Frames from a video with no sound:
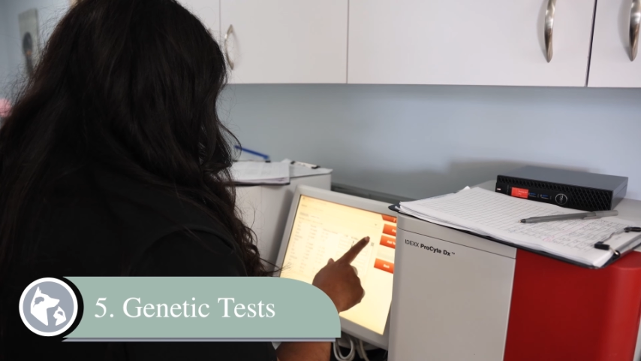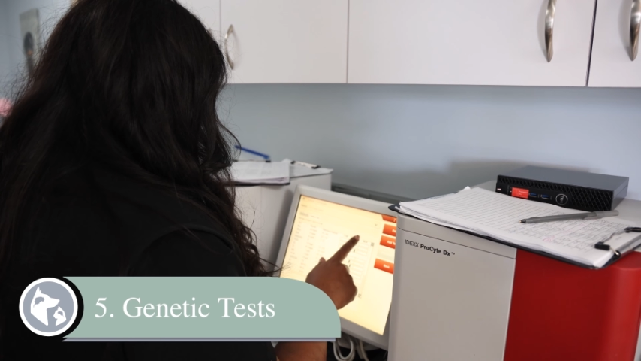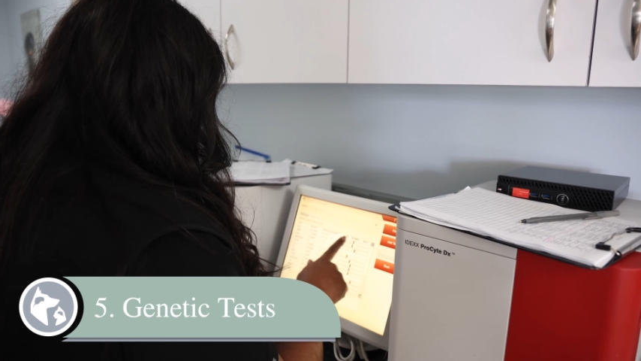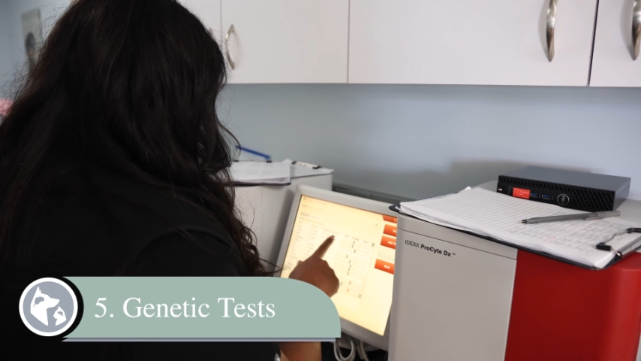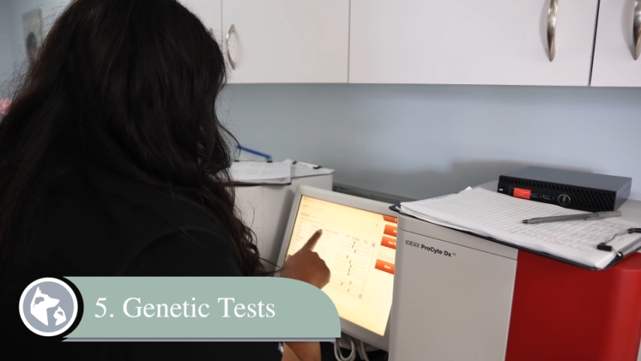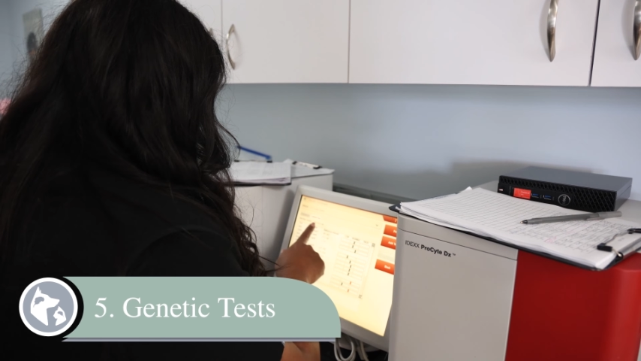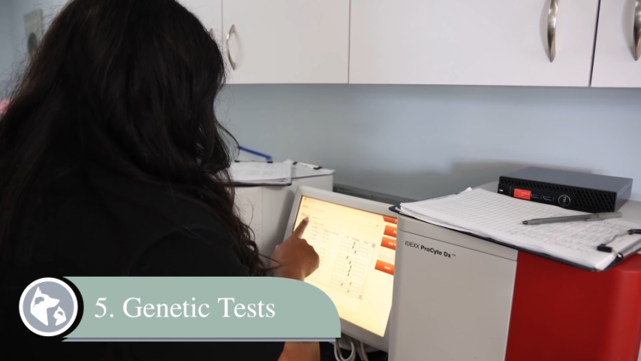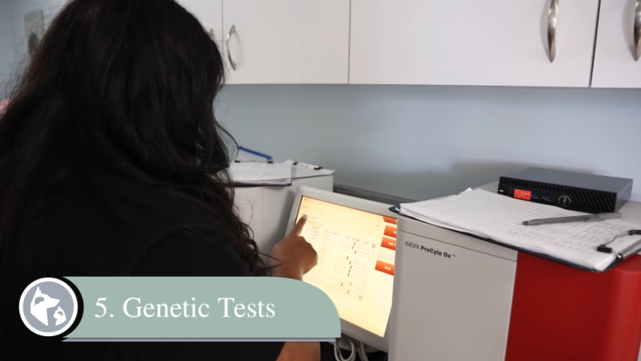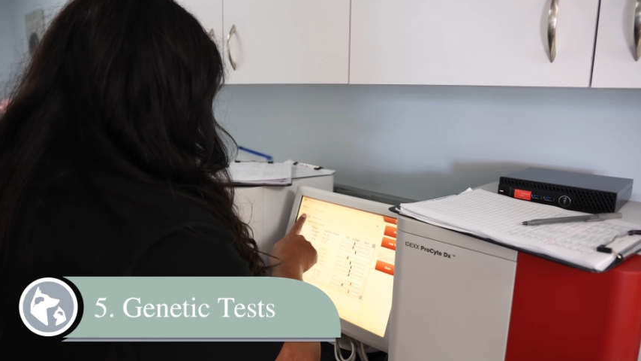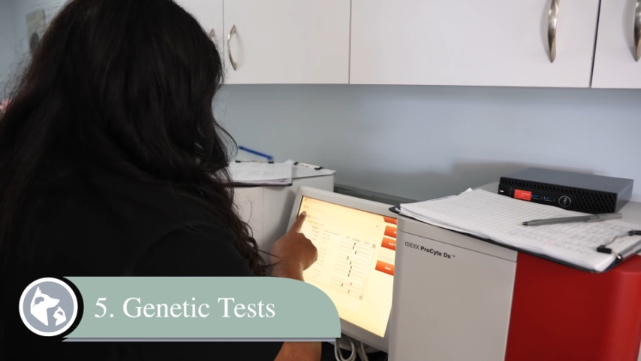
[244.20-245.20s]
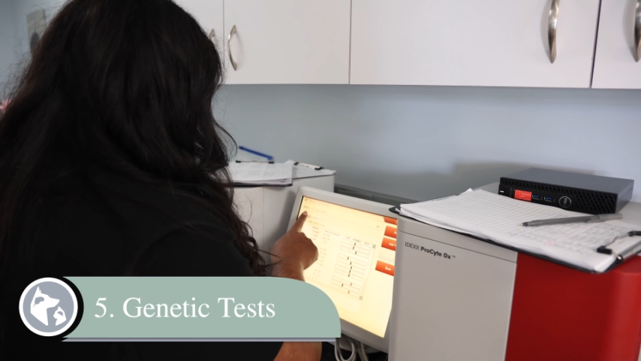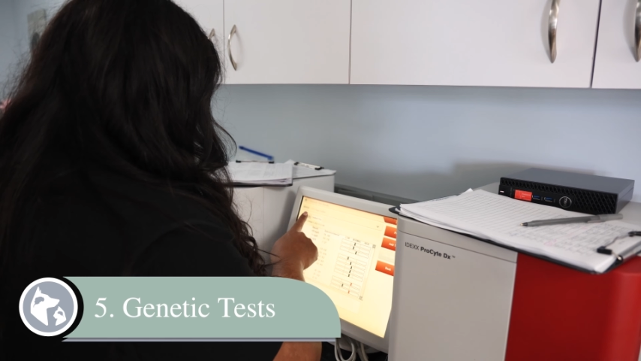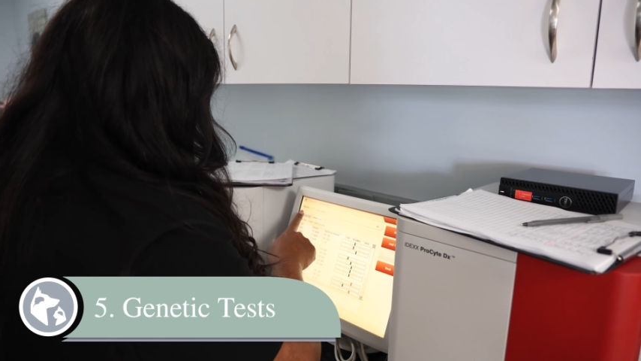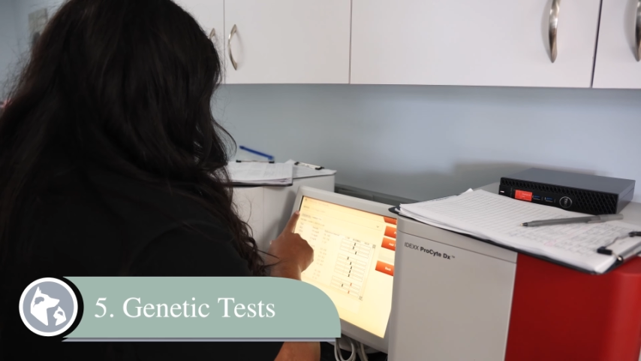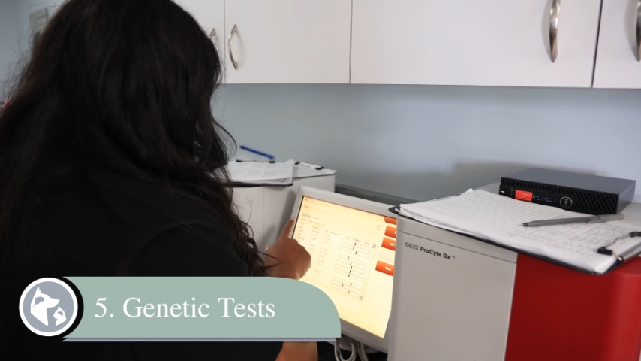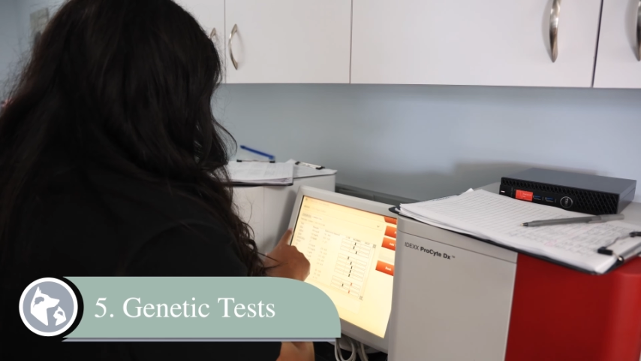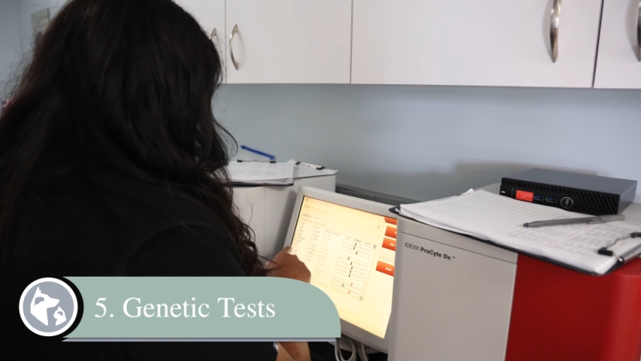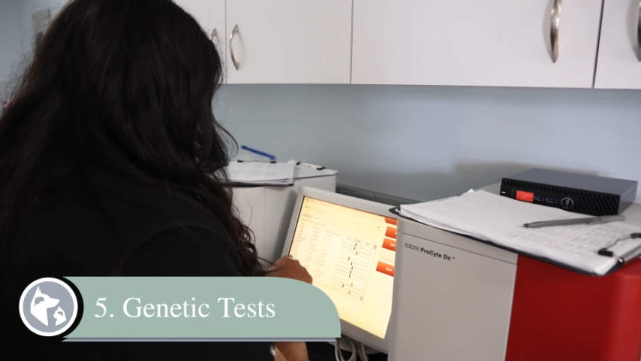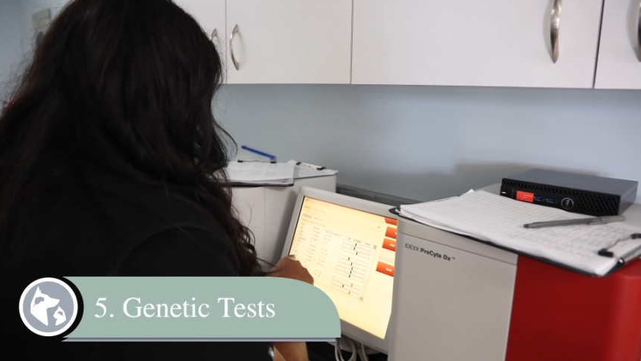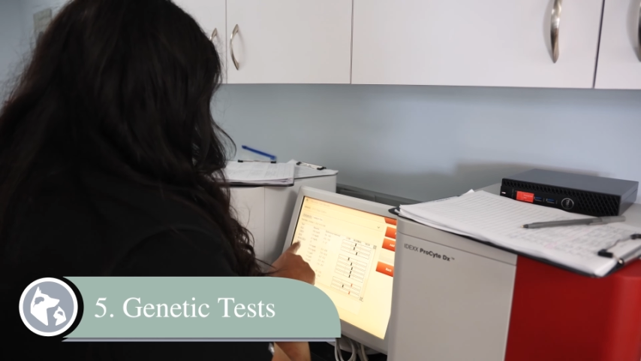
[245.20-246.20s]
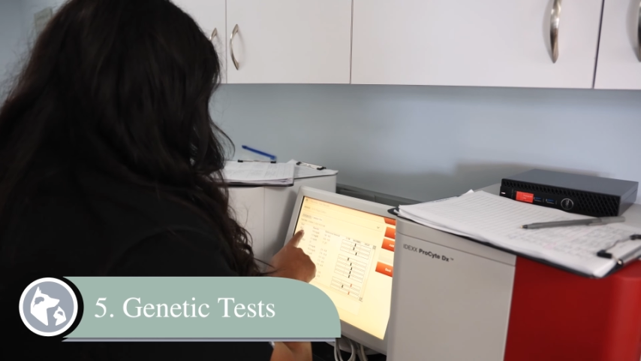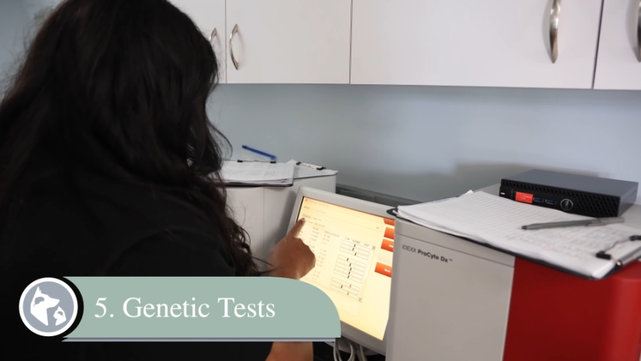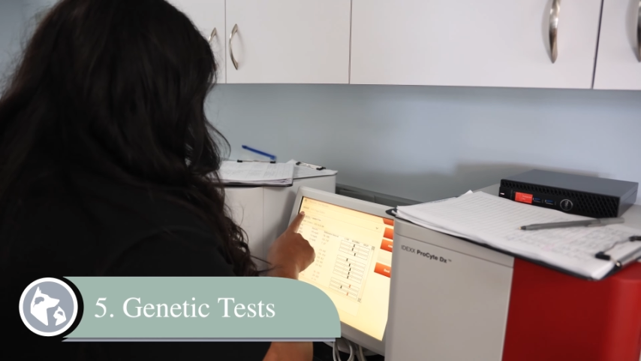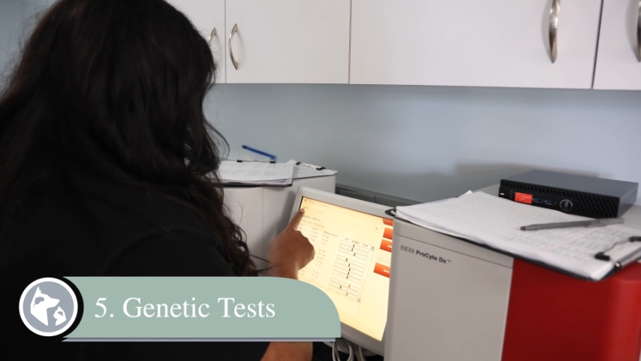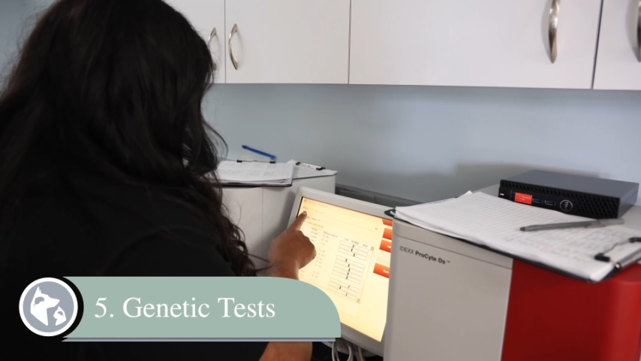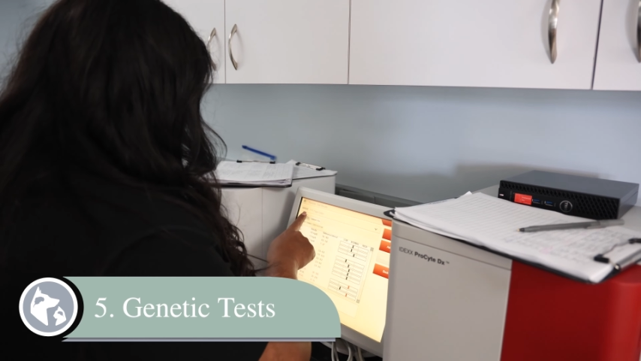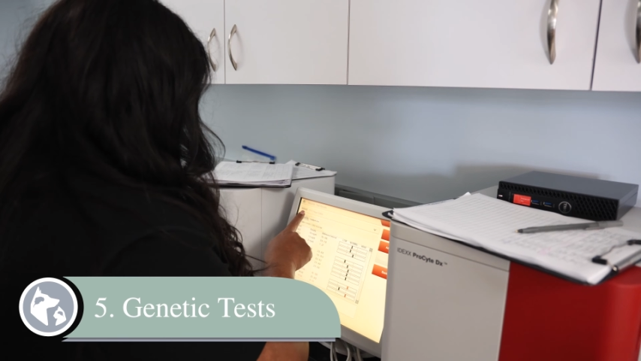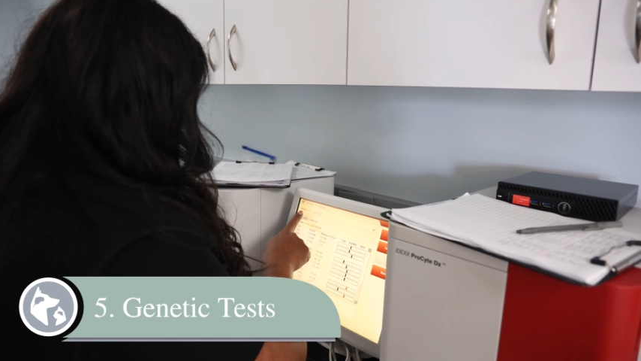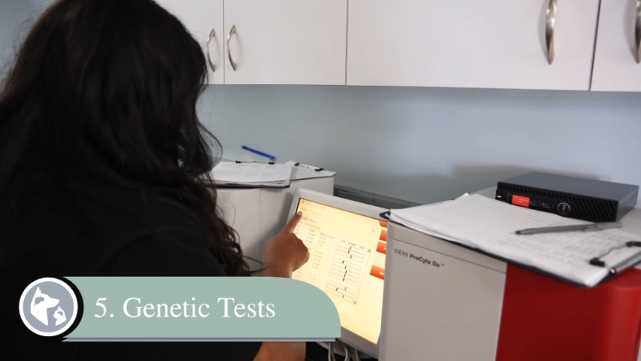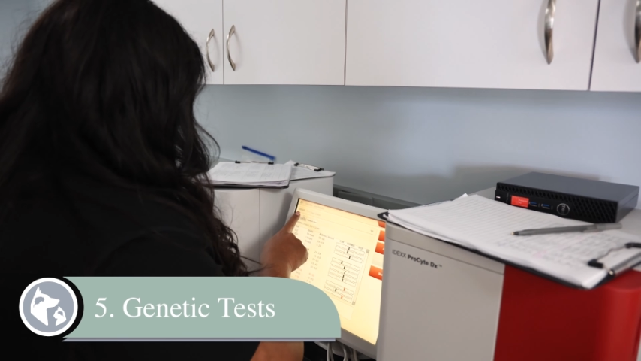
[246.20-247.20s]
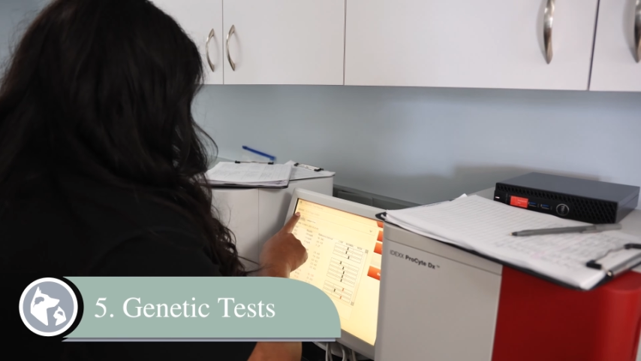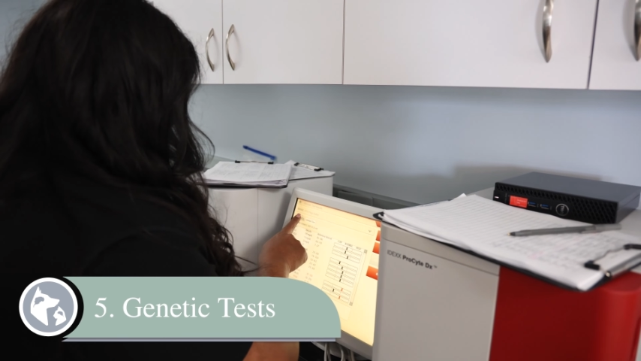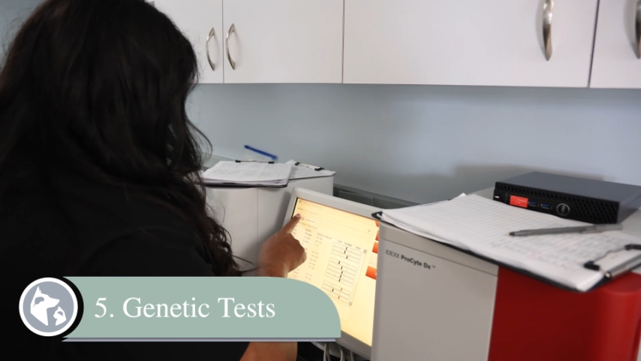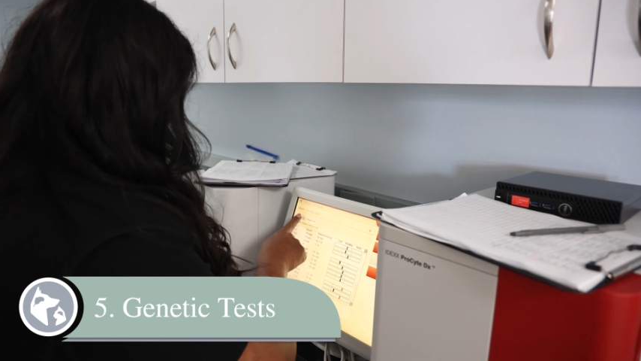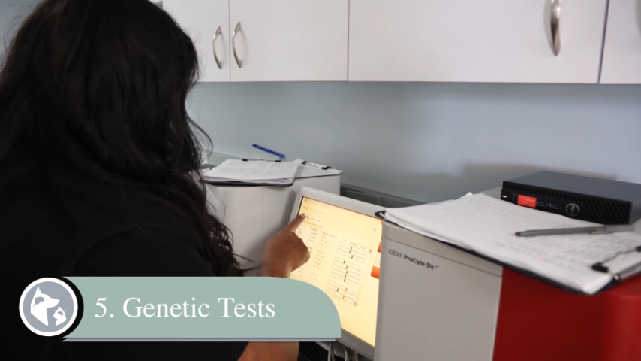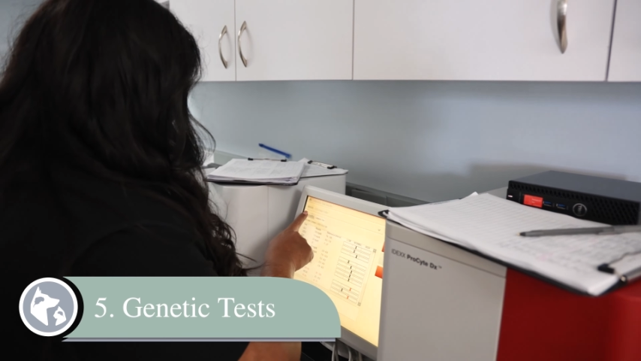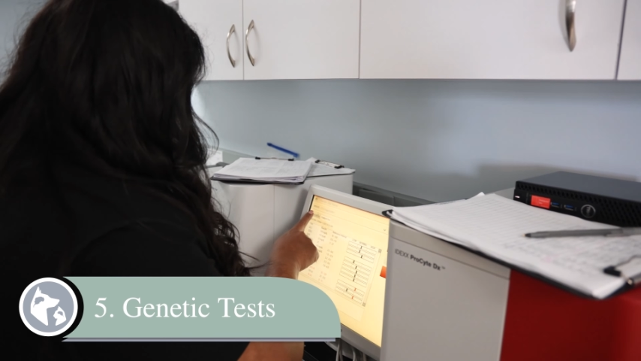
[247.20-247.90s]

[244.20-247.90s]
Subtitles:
[unreadable: no face in view]